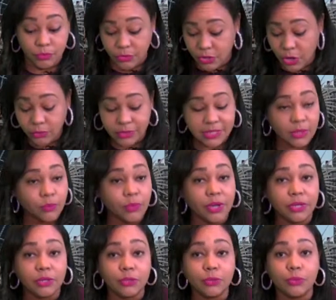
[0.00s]
know
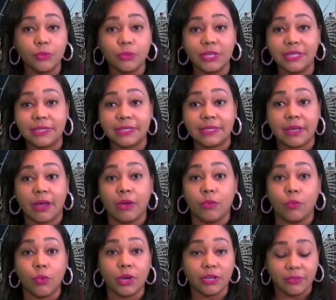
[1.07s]
someone who is
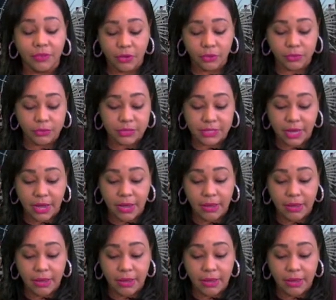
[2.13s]
one of those,